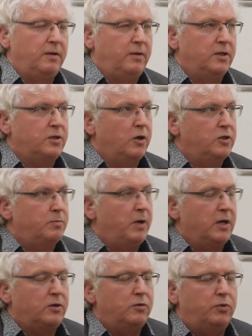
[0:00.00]
This goes
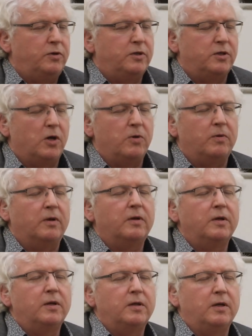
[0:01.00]
back to Buddha's own
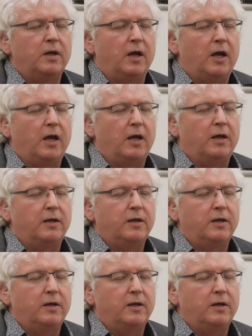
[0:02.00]
uh, uh,